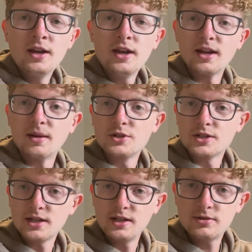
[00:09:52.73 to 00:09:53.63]
And I'm
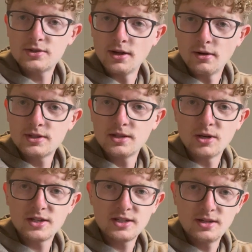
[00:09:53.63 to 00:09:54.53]
just going to use notes in
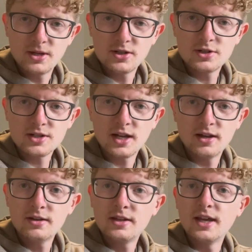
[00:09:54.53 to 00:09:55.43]
my C major
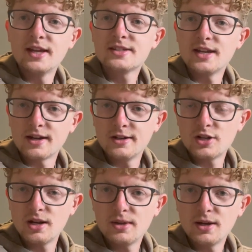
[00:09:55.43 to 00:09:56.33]
scale in that second
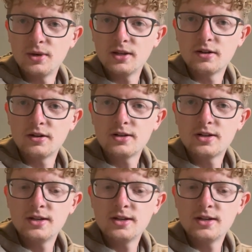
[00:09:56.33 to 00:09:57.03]
shape that we learned